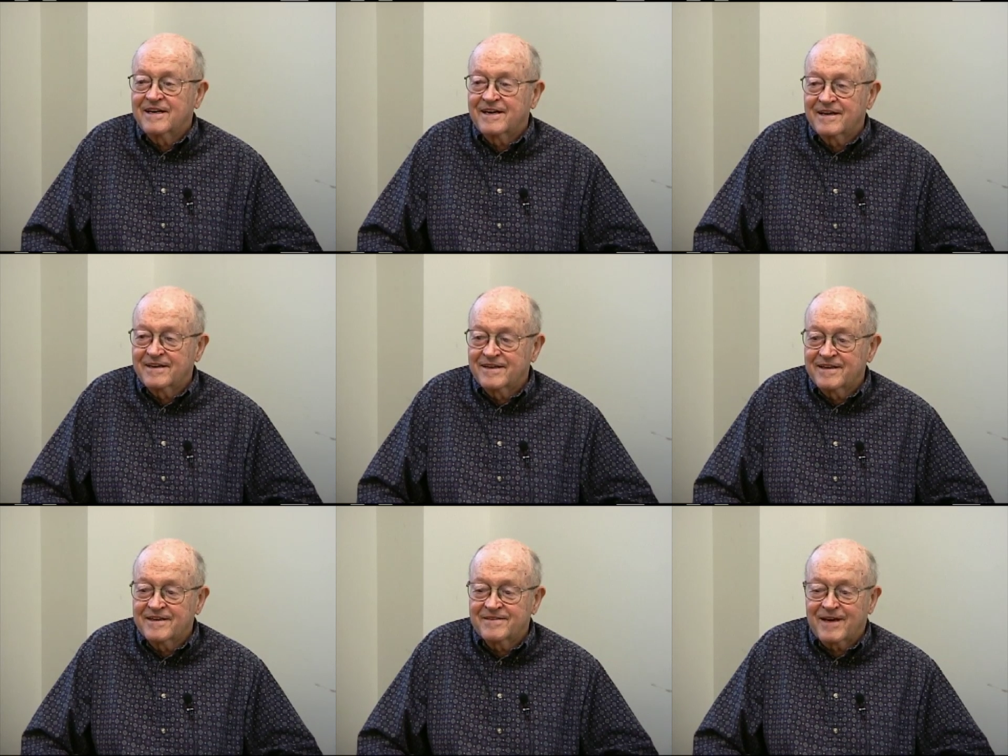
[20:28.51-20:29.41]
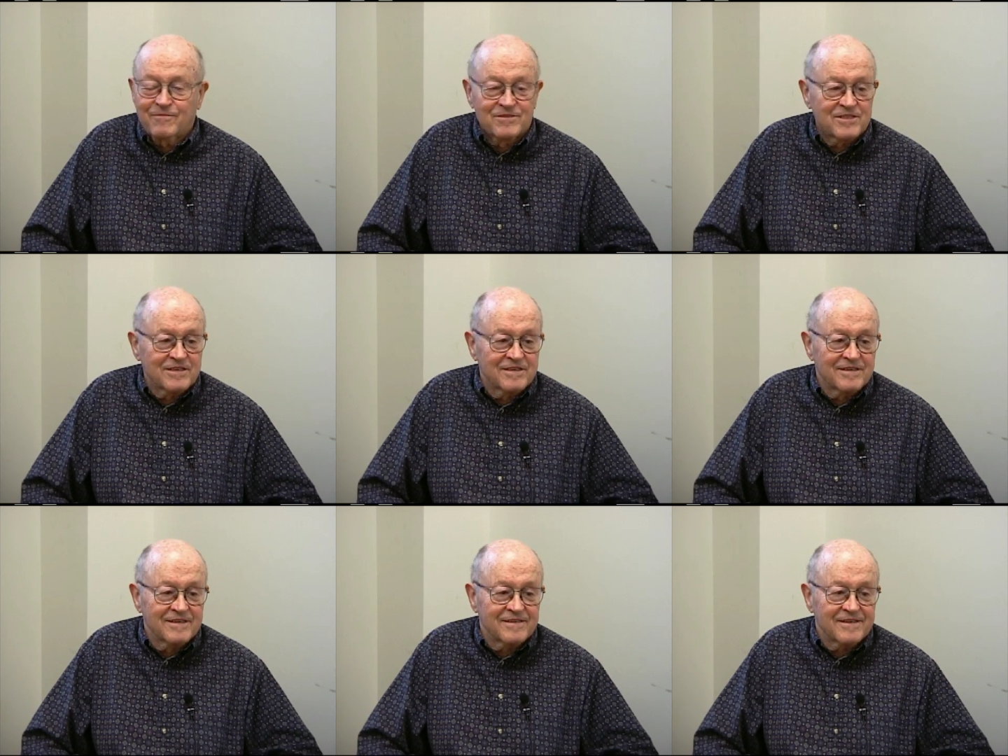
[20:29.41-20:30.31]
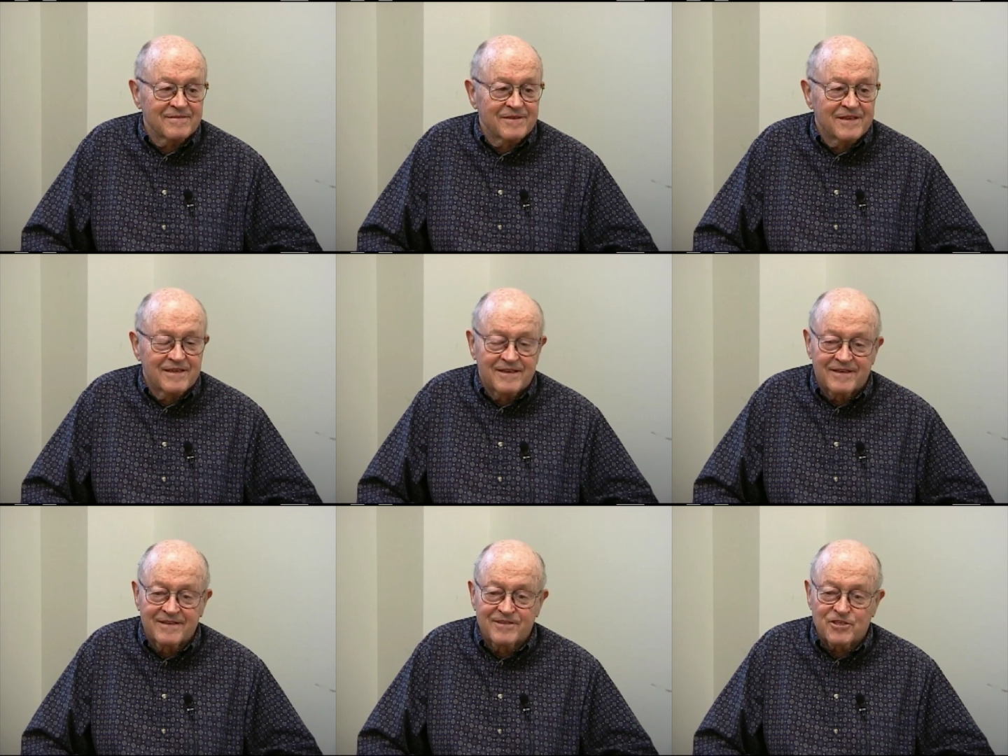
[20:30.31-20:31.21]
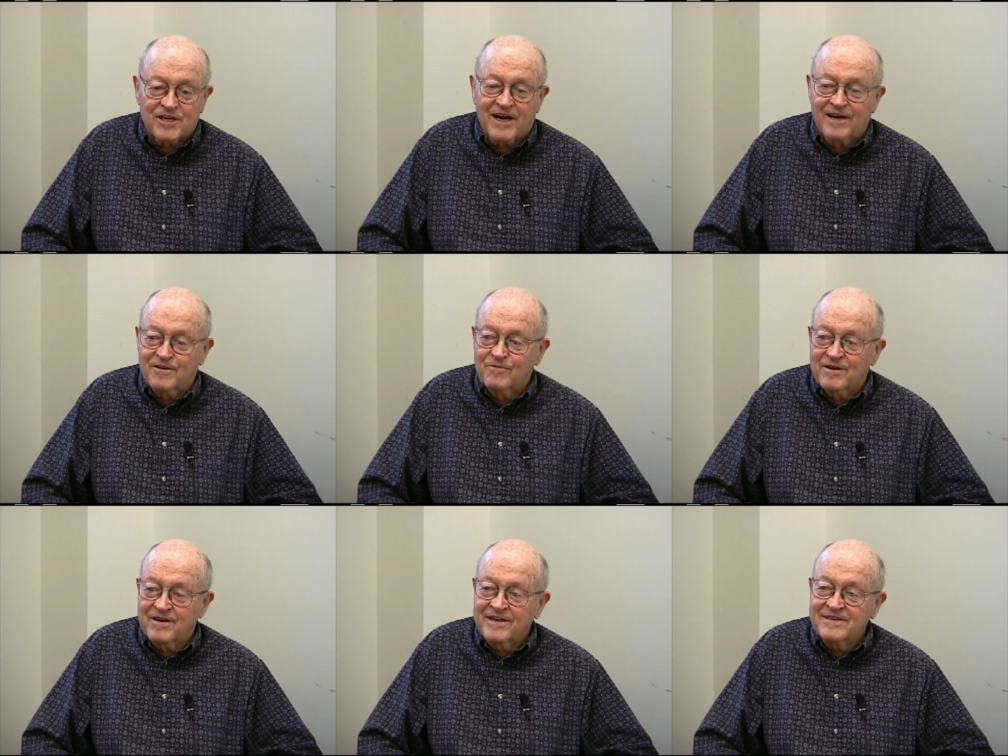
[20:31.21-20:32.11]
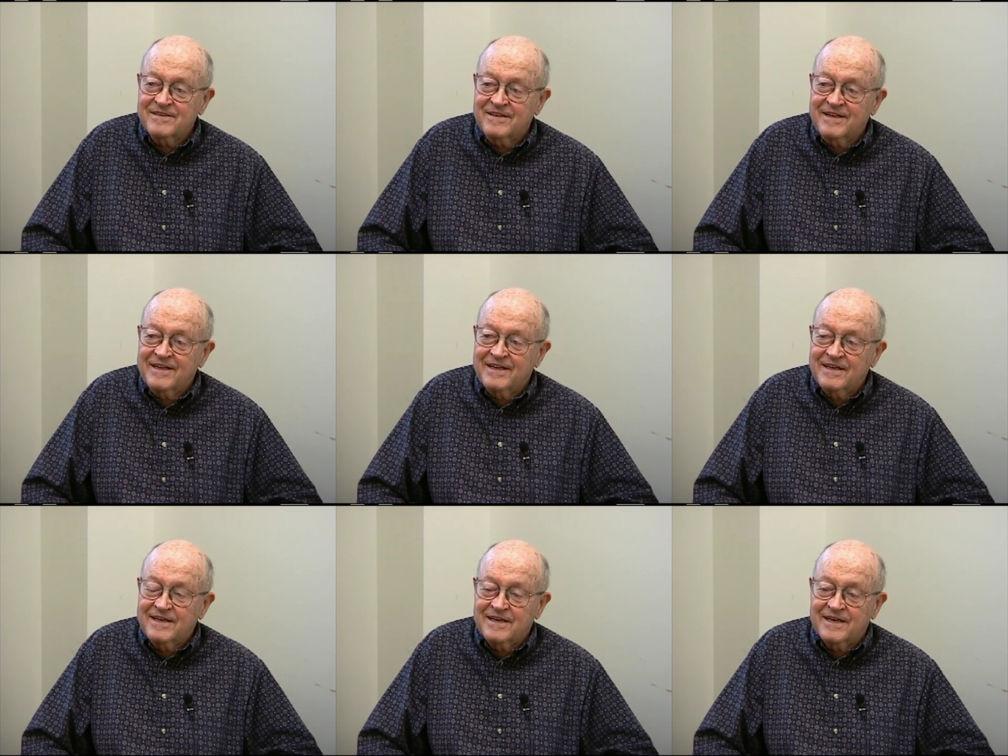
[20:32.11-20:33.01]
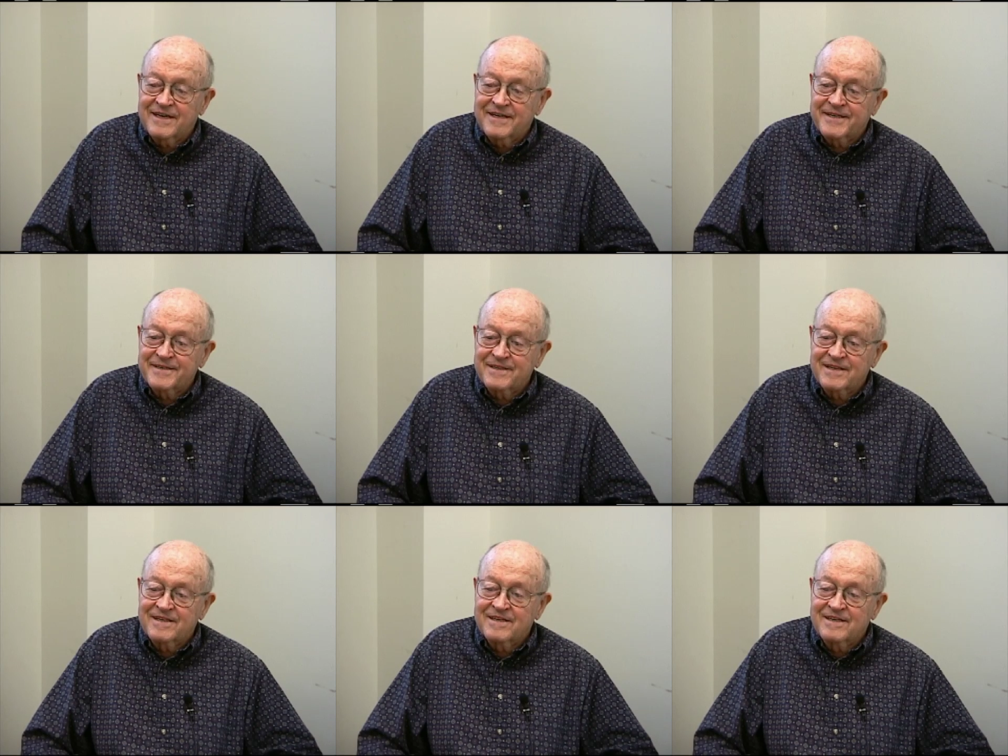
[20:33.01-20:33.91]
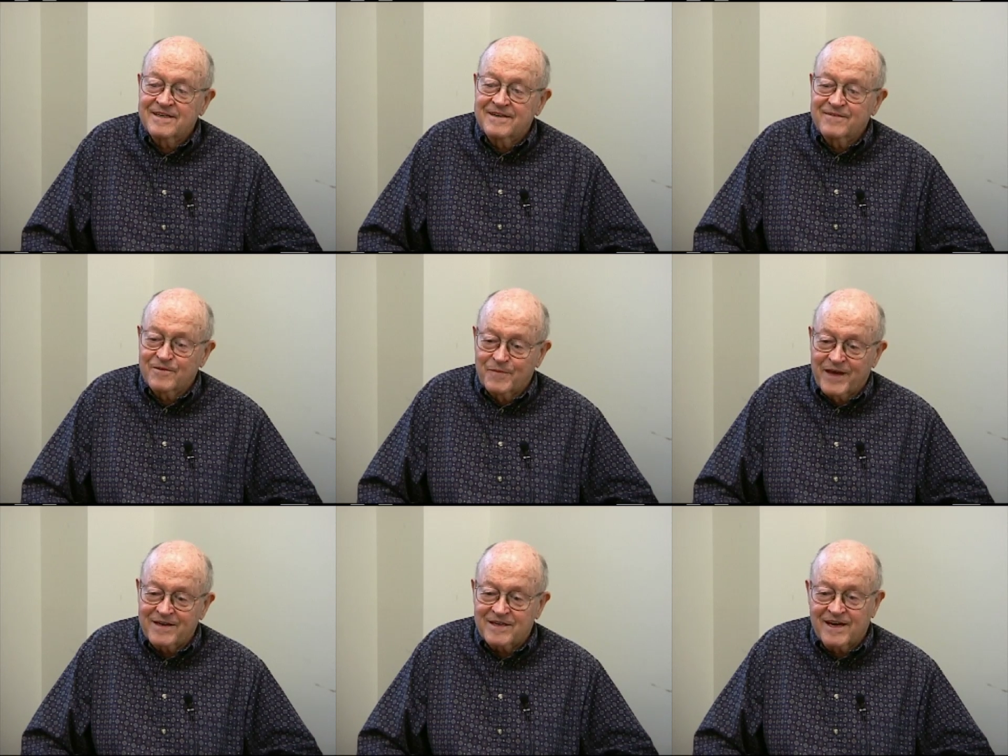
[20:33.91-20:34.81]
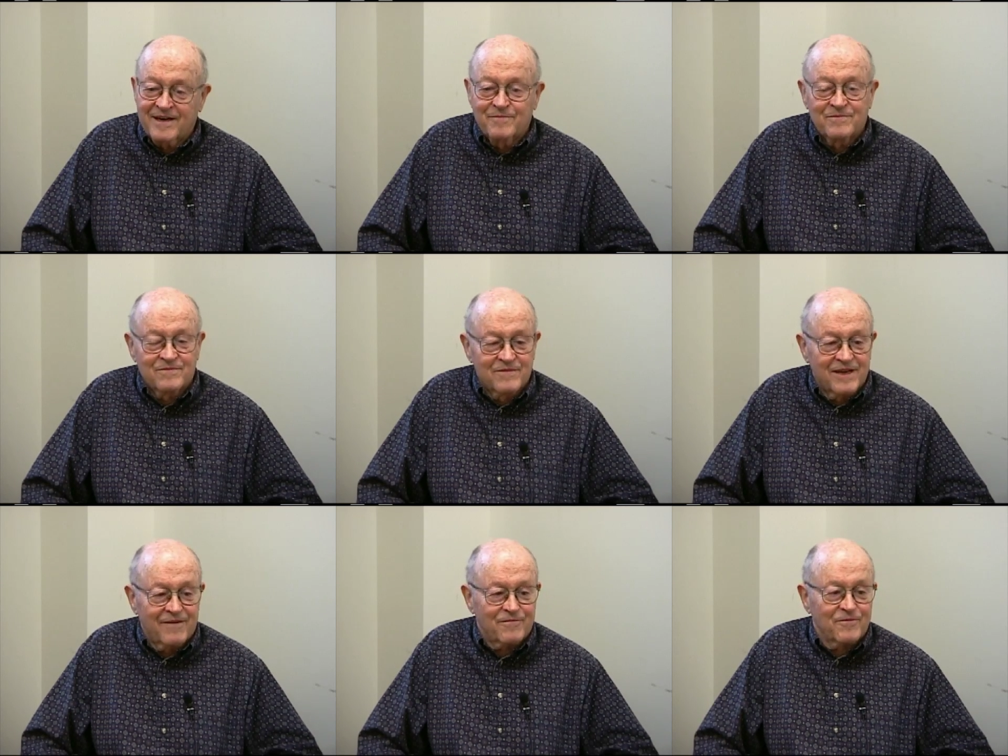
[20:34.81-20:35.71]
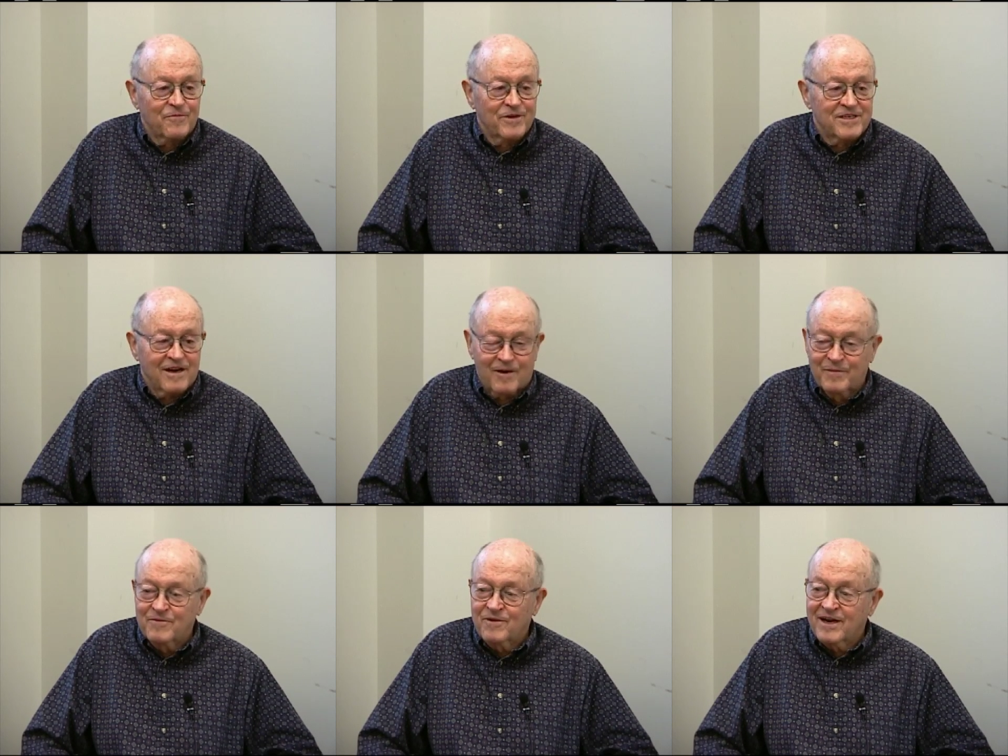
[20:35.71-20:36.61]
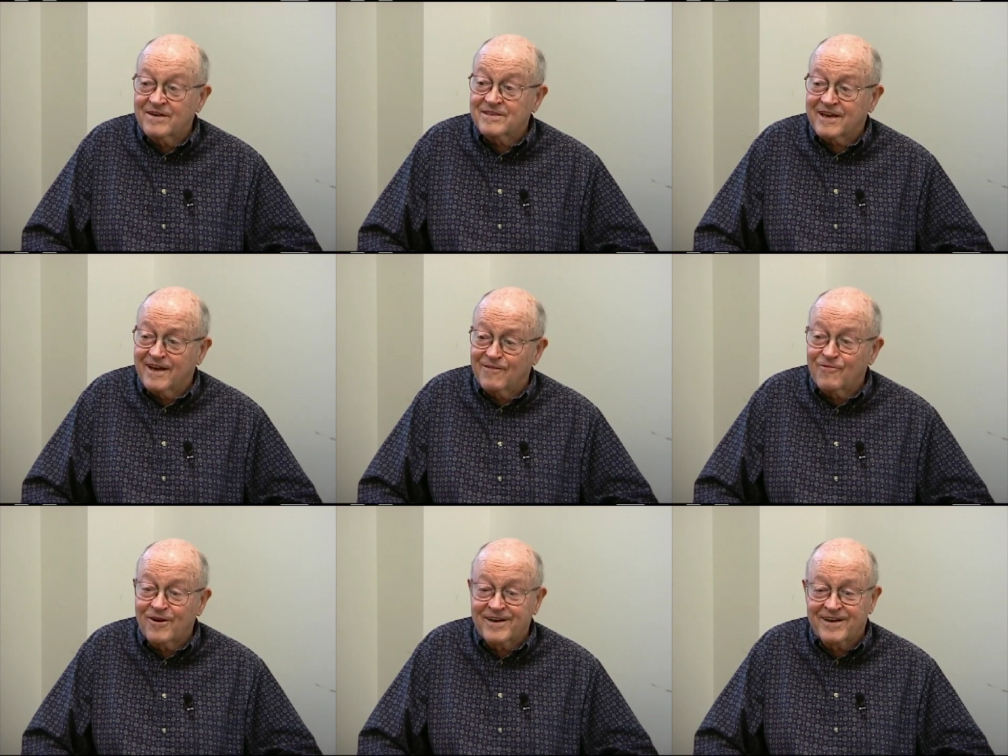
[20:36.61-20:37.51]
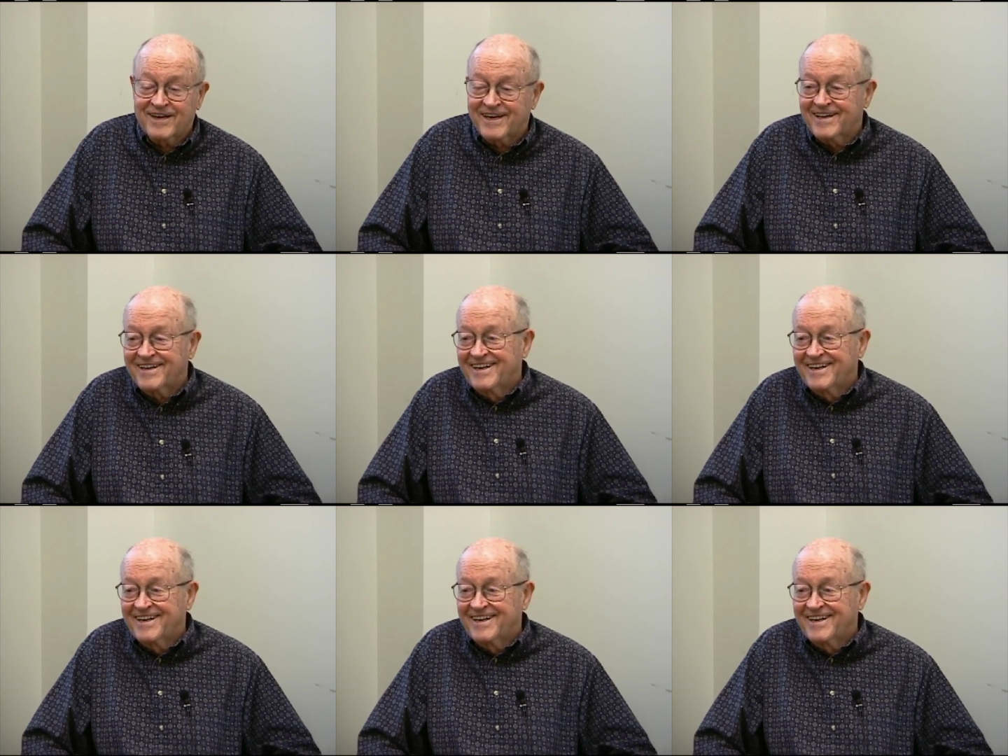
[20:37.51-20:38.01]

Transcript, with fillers: and that was in in the Chicago area, and from that time after retirement went out to California again.